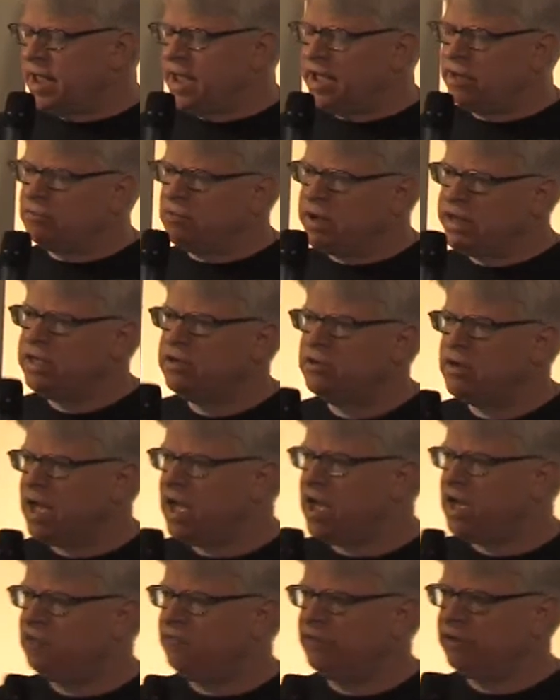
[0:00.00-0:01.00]
And when you
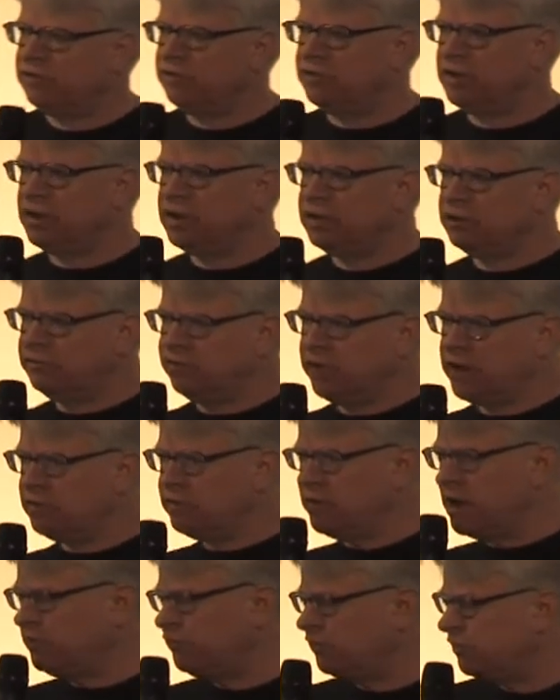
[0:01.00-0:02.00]
have
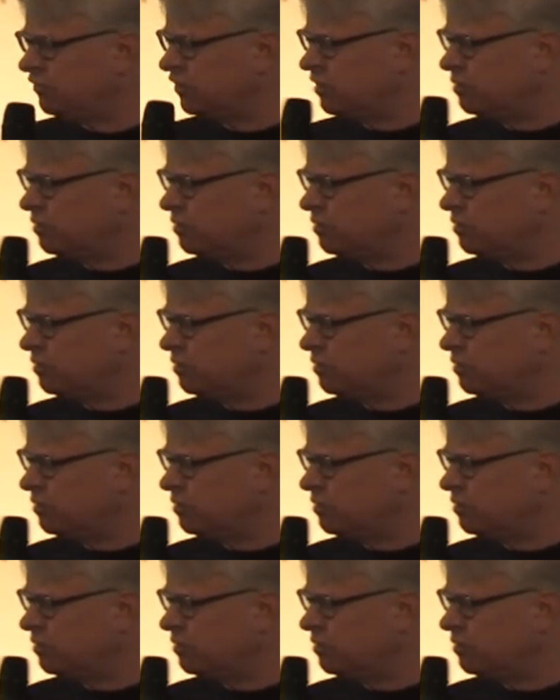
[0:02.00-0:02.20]
generations